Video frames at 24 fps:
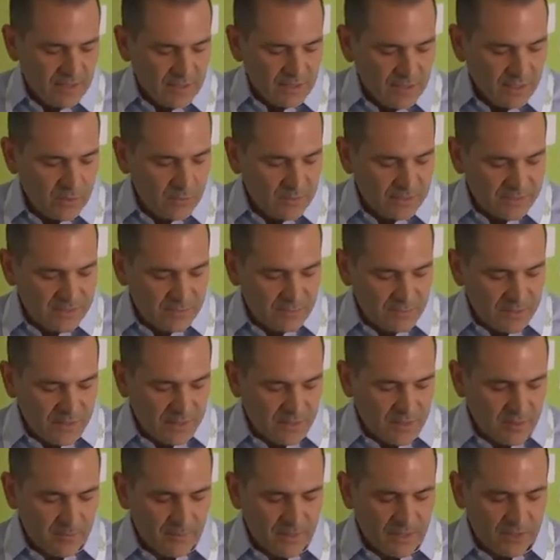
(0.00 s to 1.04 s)
He will
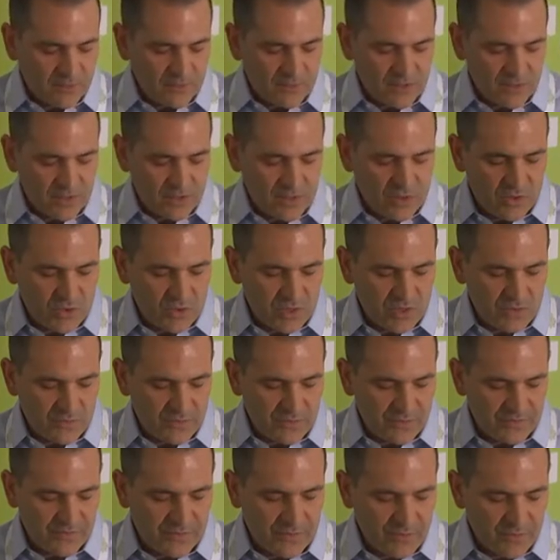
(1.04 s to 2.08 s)
speak about the judicial
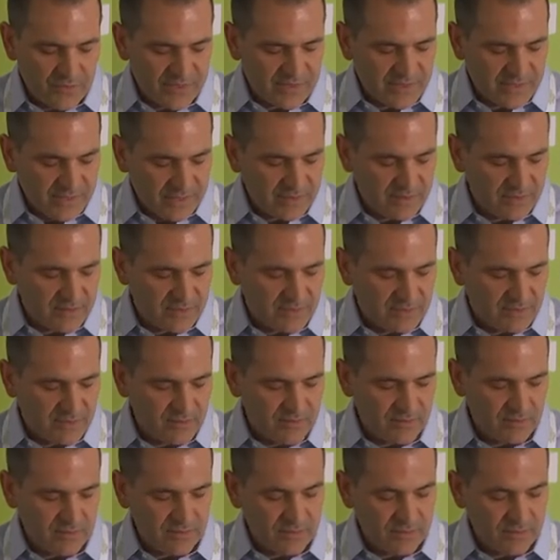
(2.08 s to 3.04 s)
review standard